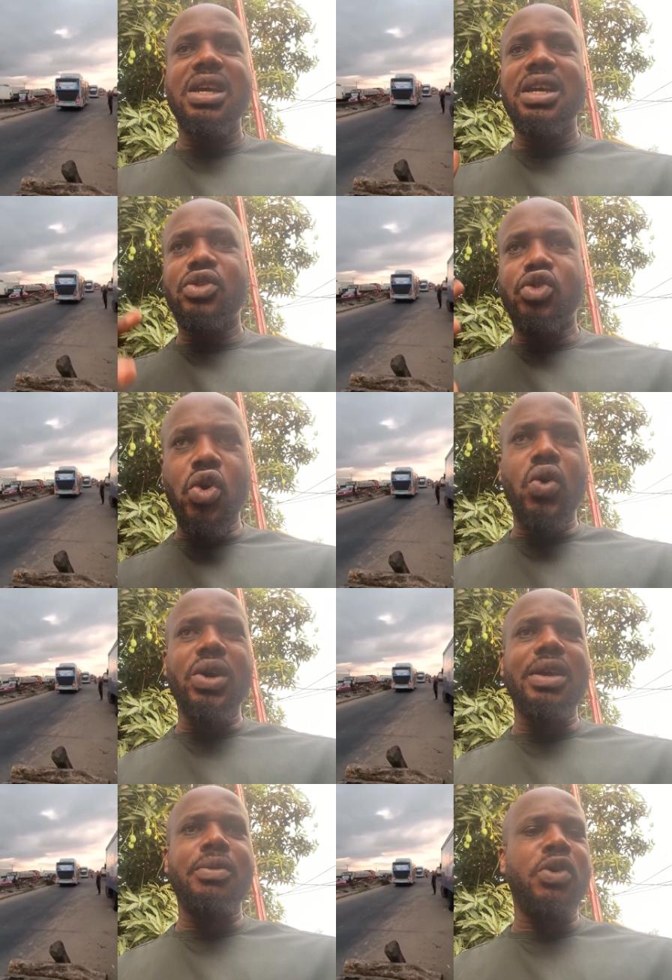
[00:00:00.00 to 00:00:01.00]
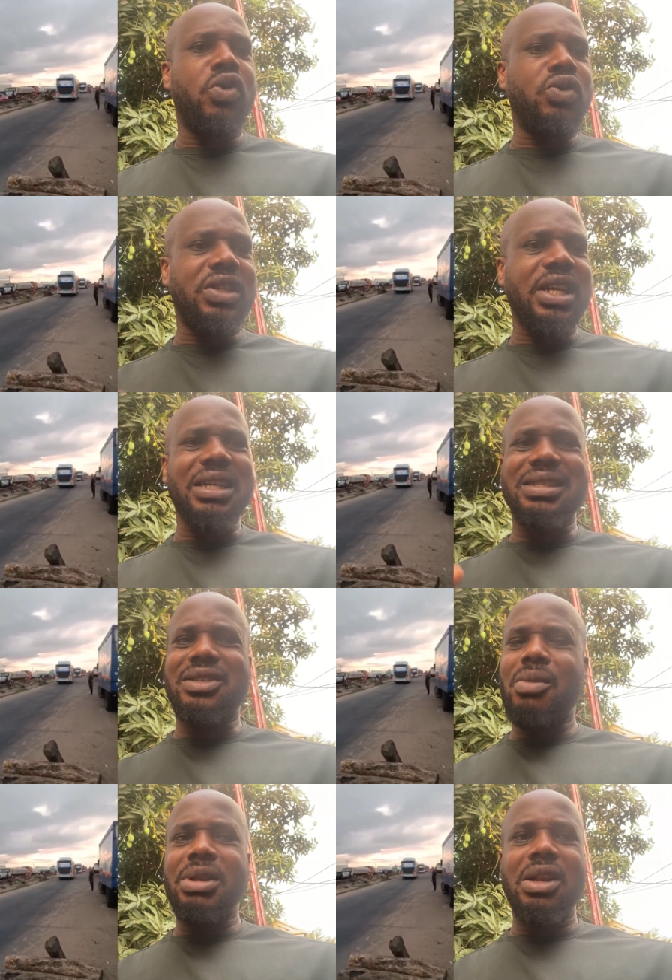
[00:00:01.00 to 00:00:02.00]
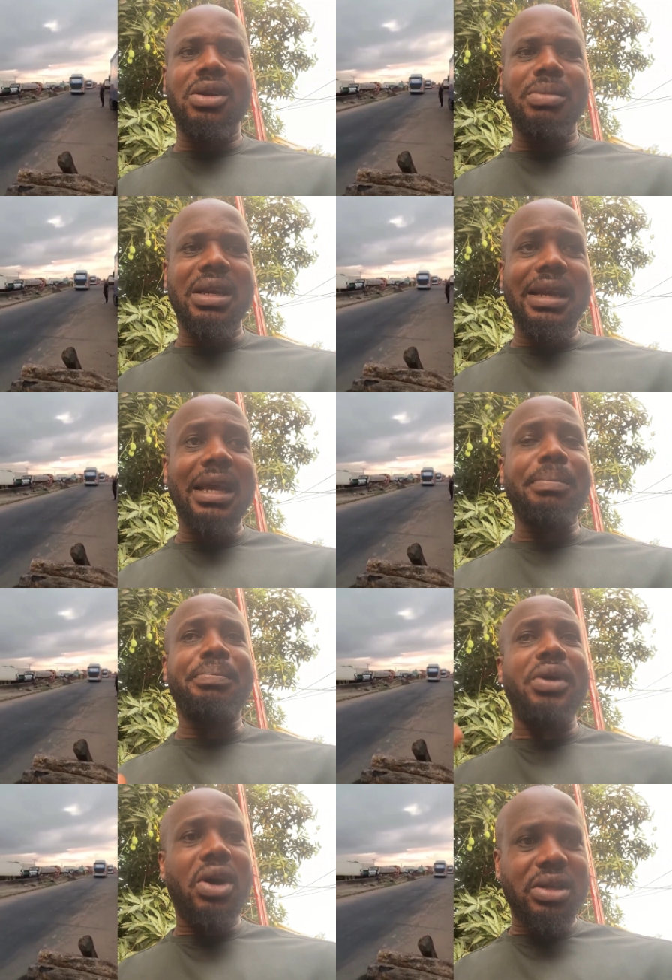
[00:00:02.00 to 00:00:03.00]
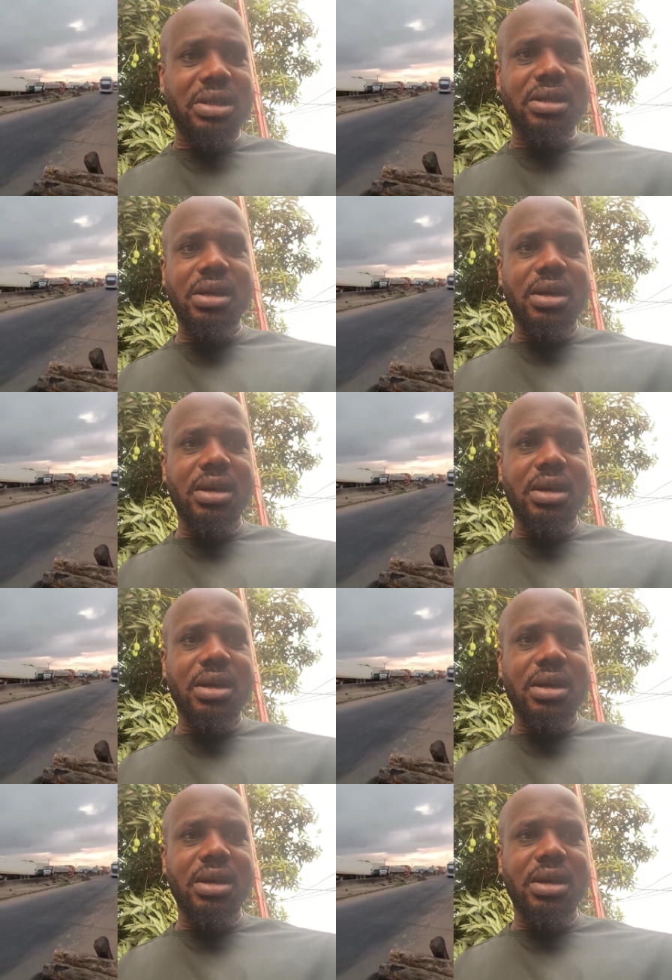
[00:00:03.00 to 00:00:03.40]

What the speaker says: Though we could say that it's coming a little bit late, but